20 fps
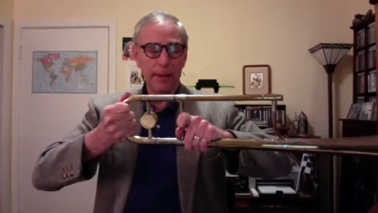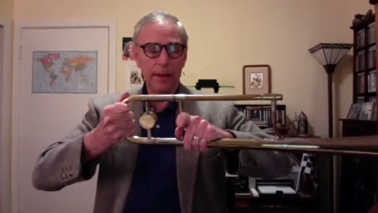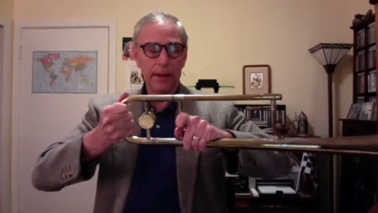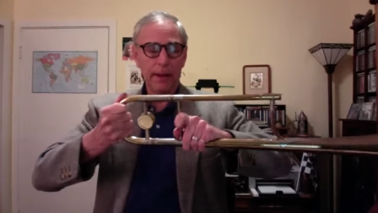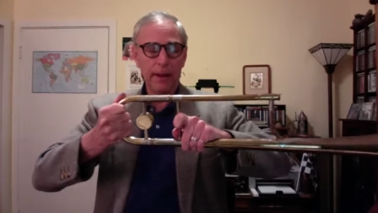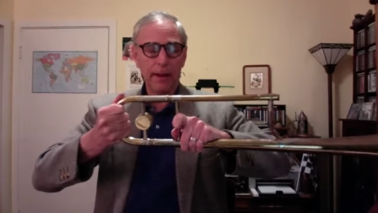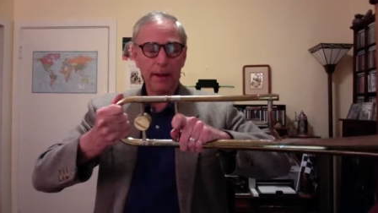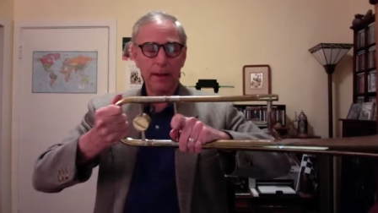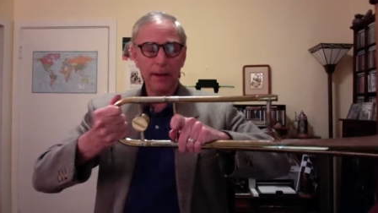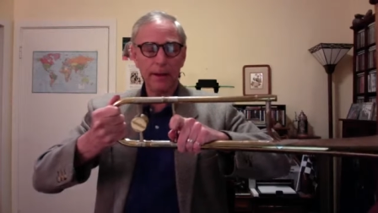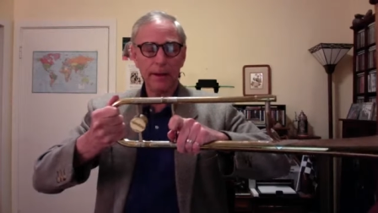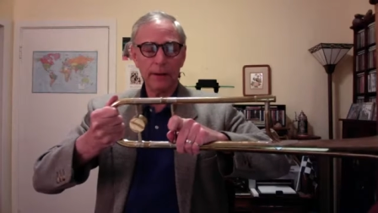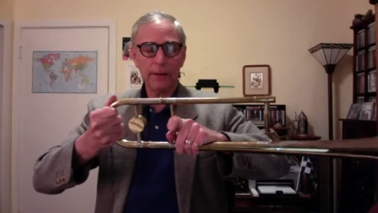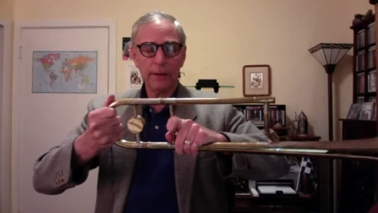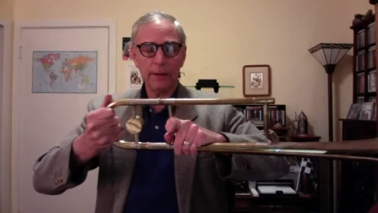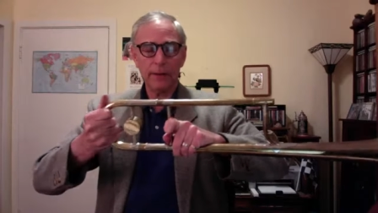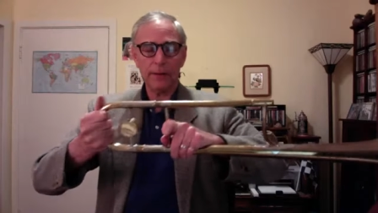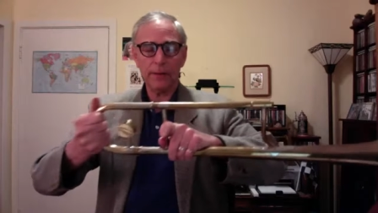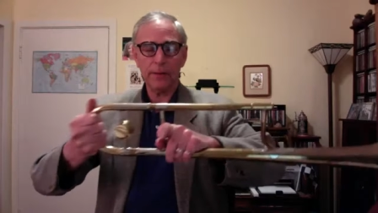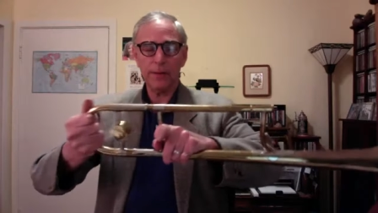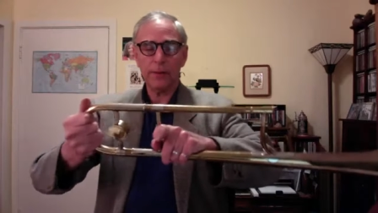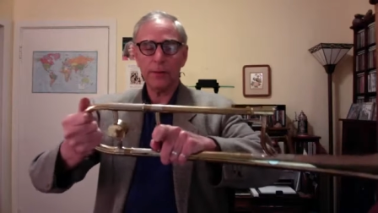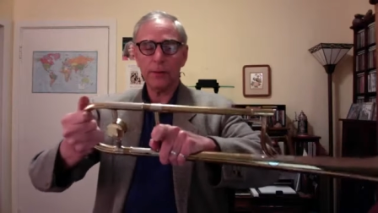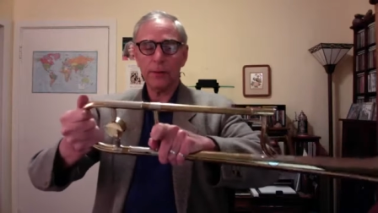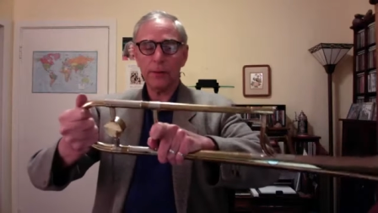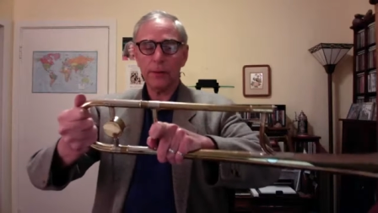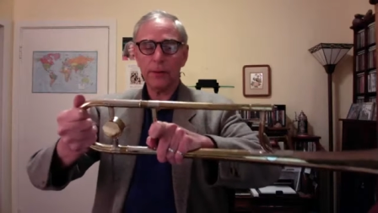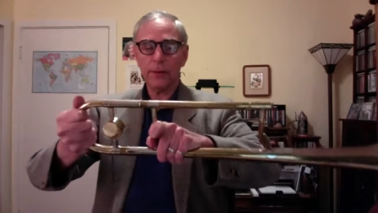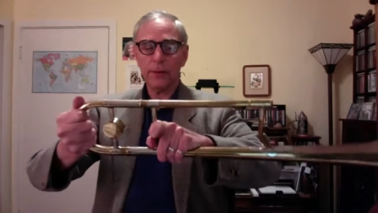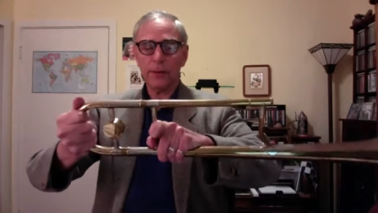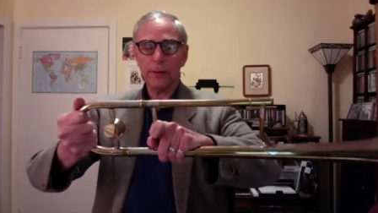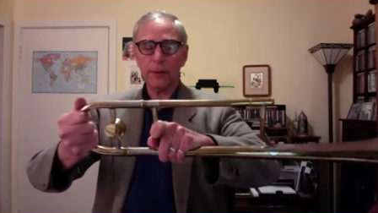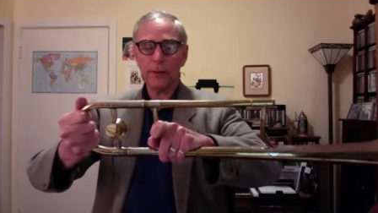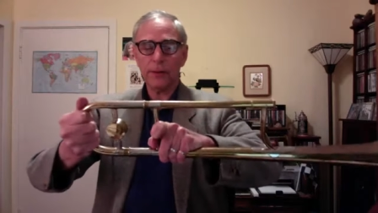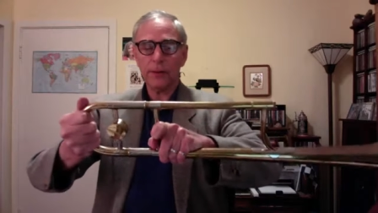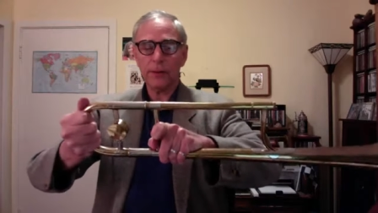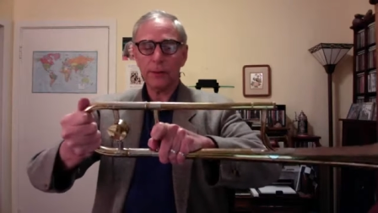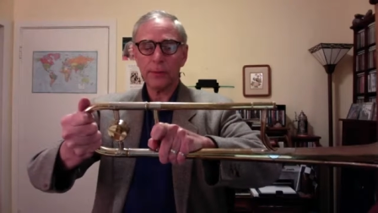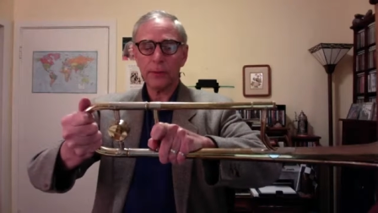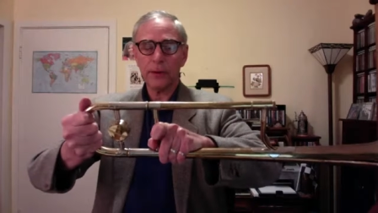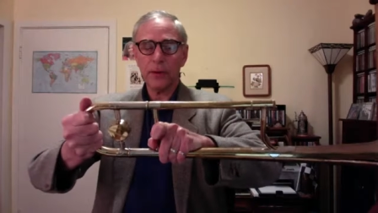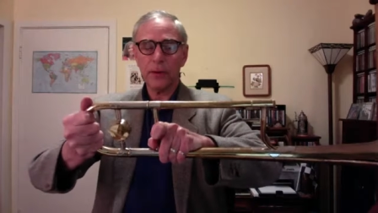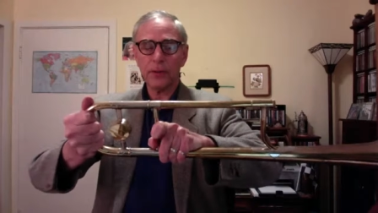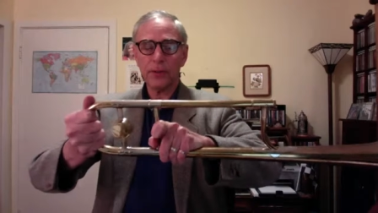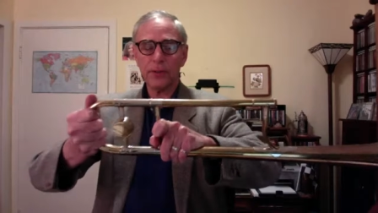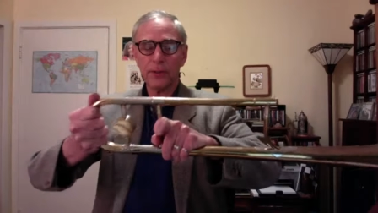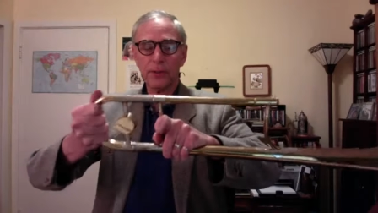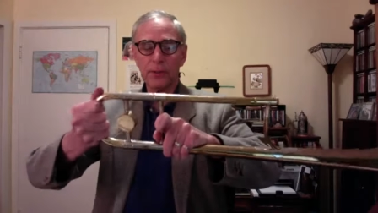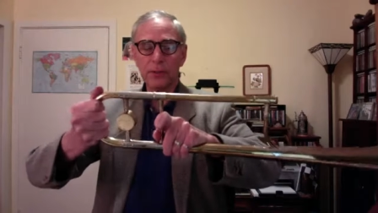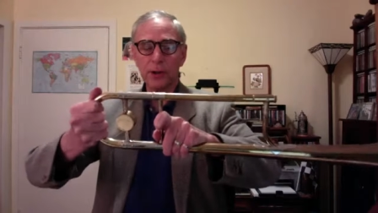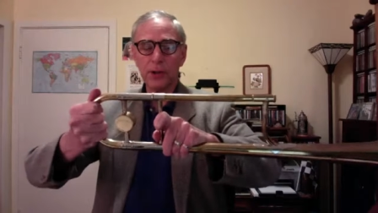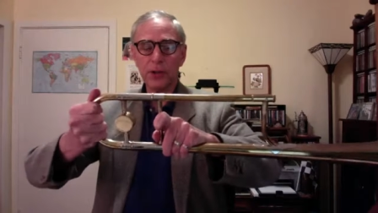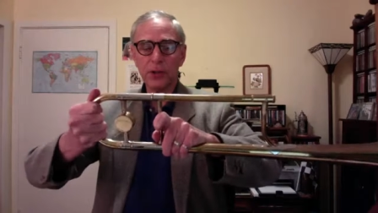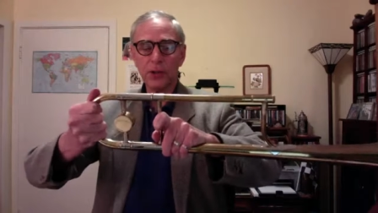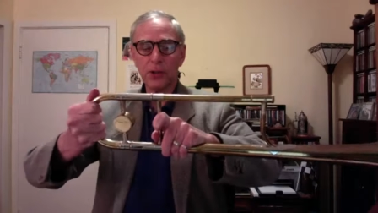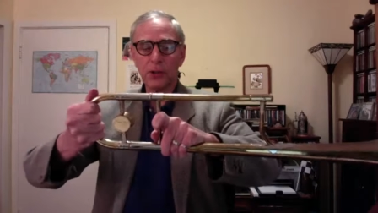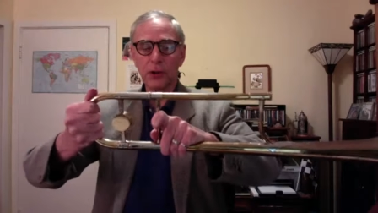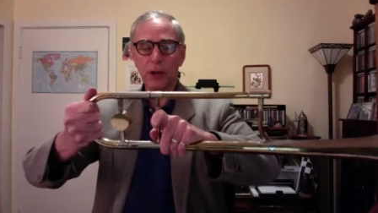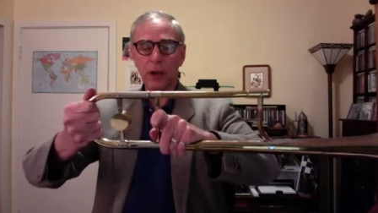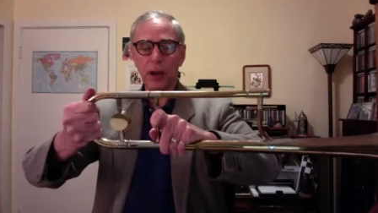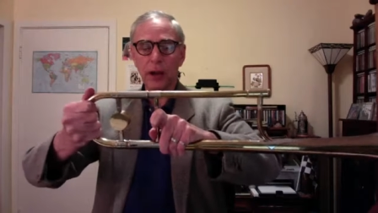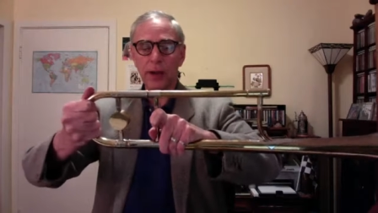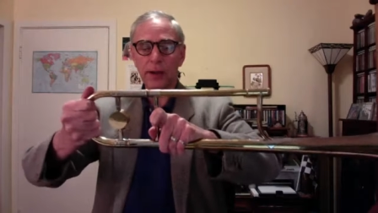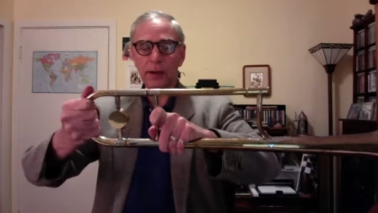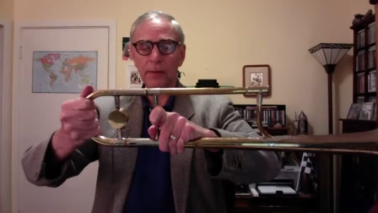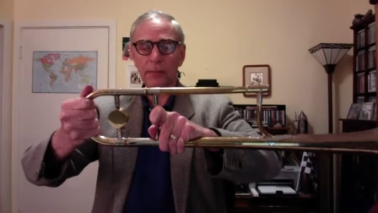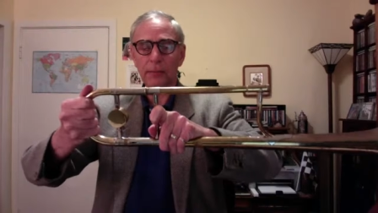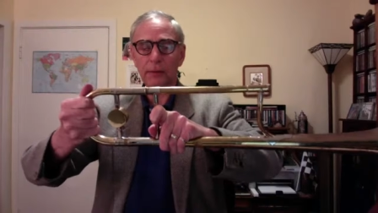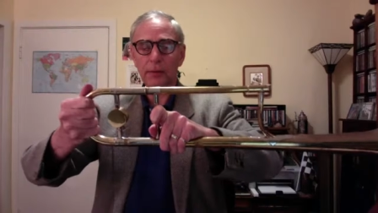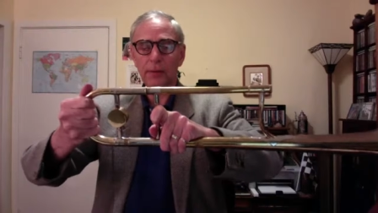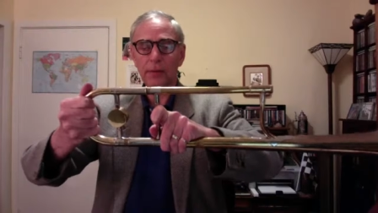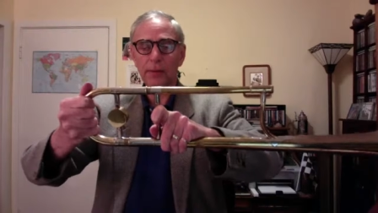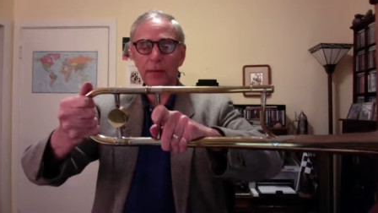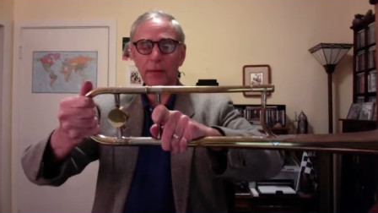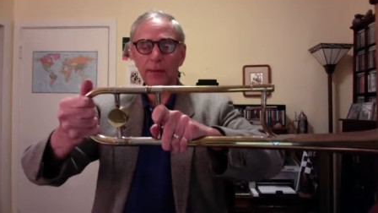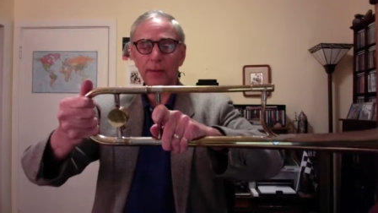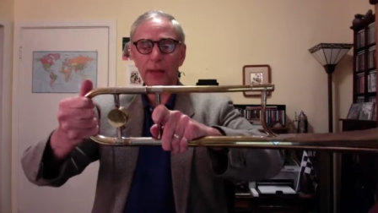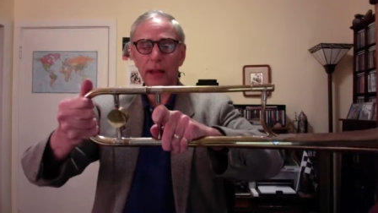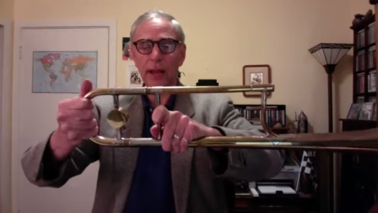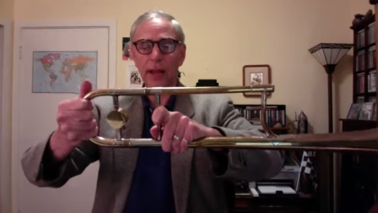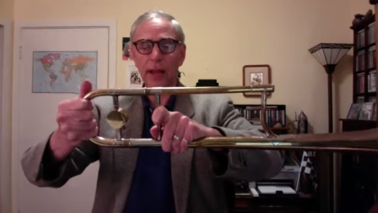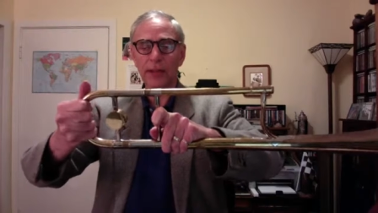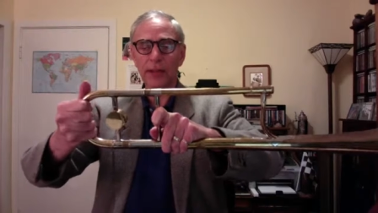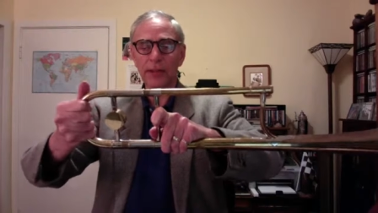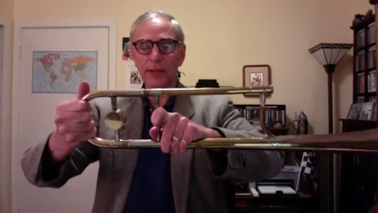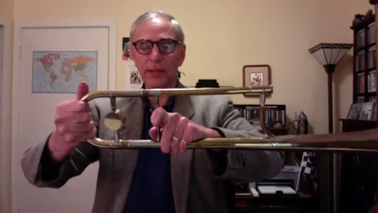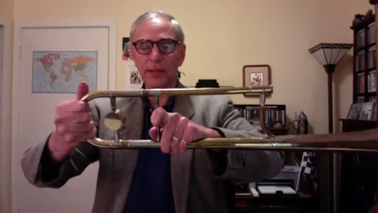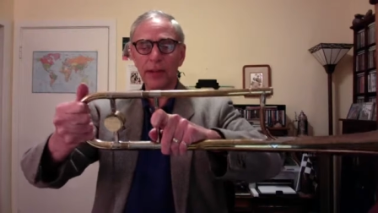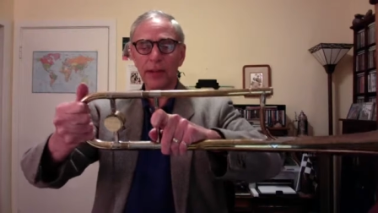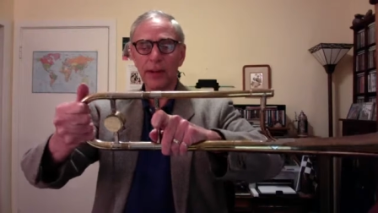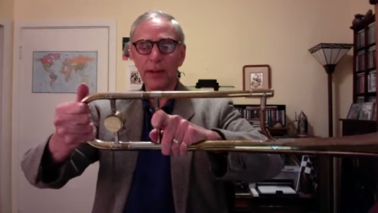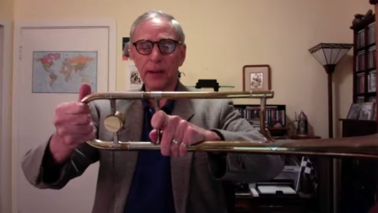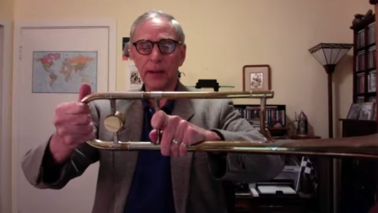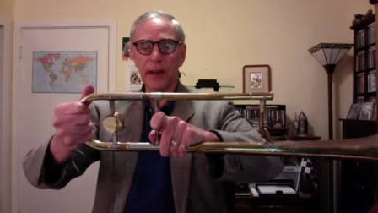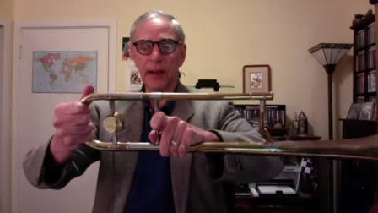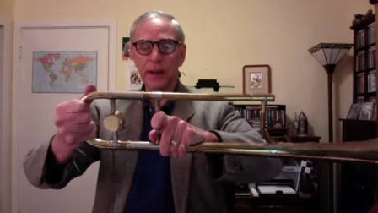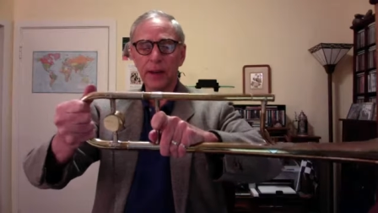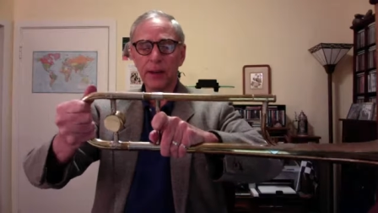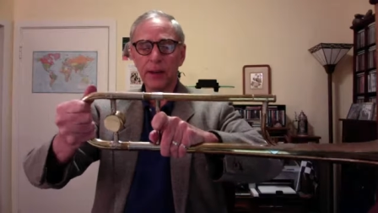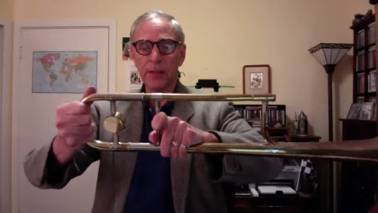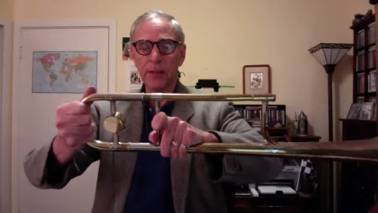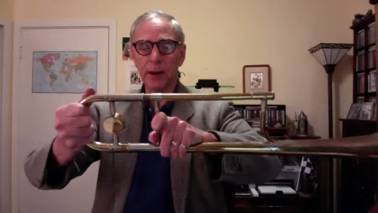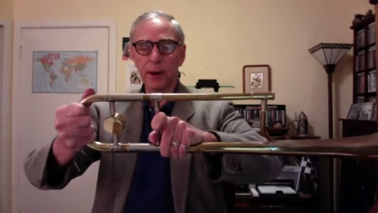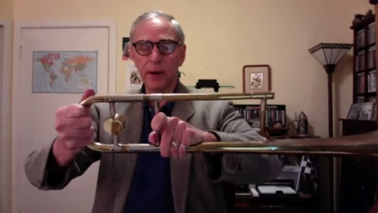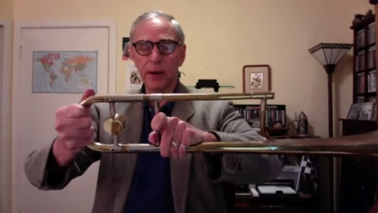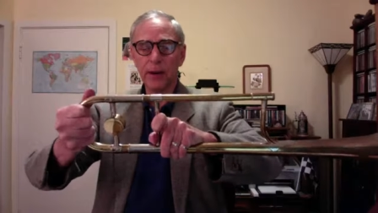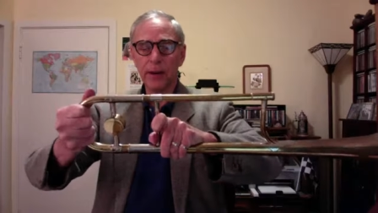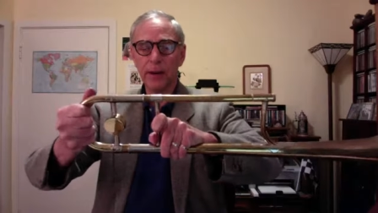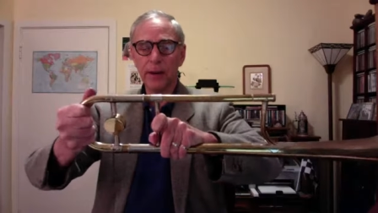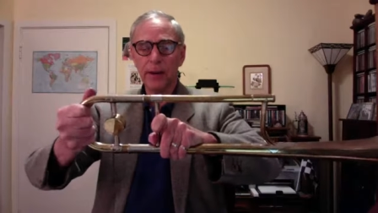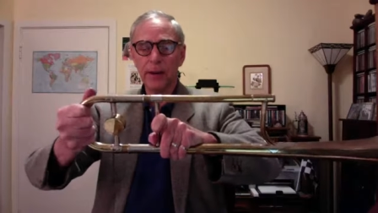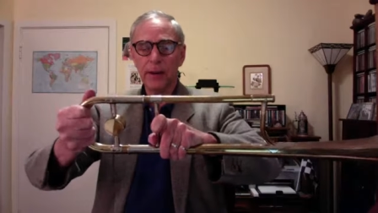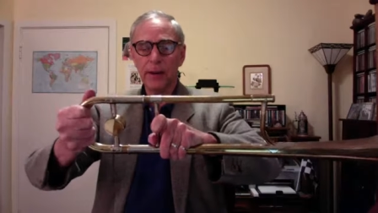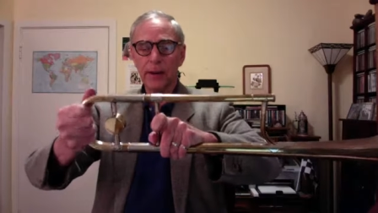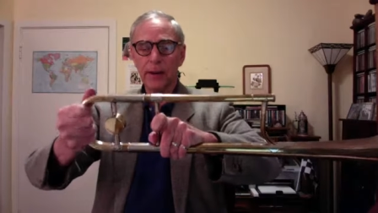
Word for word: and with some constant pressure, I can move the slide and set it anywhere